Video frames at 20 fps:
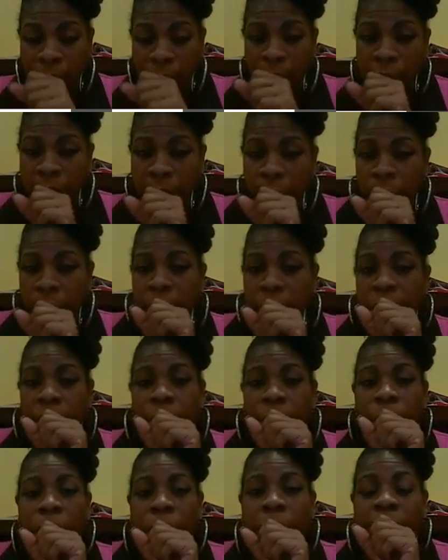on his quiz
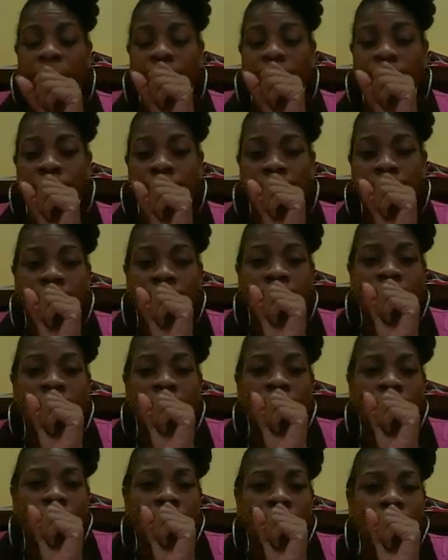correct.
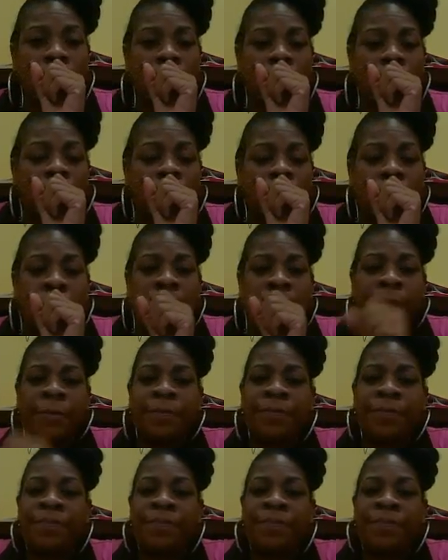I'm